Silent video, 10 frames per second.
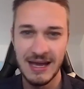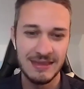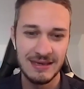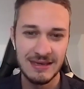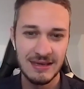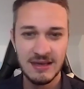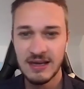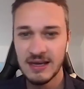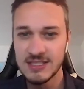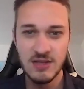I think
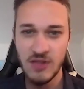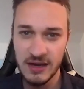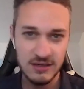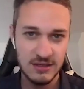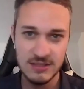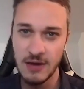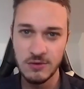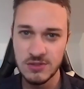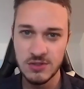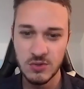it's a lot
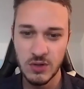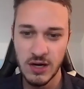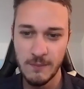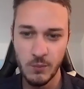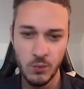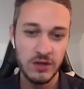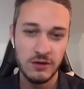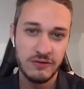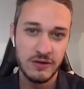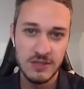down to what
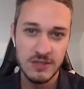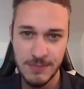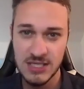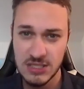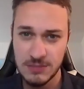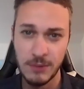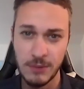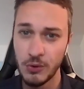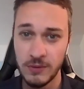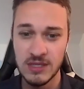you feel is best.
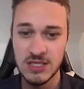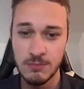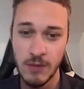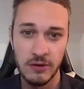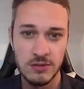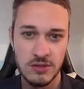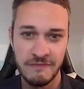But both of these models